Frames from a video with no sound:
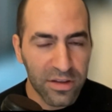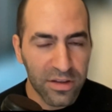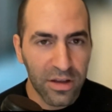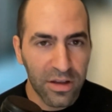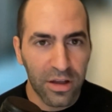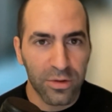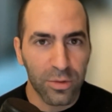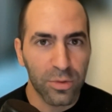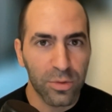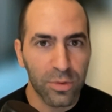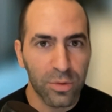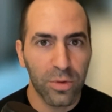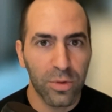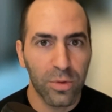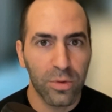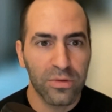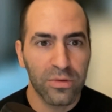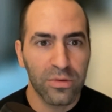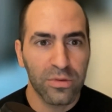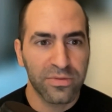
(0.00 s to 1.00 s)
Like I don't
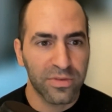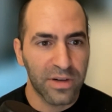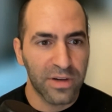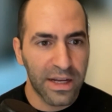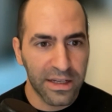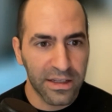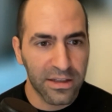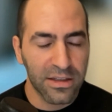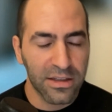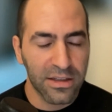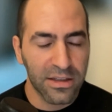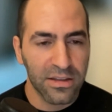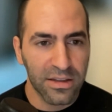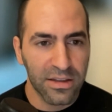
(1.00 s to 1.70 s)
know Frank,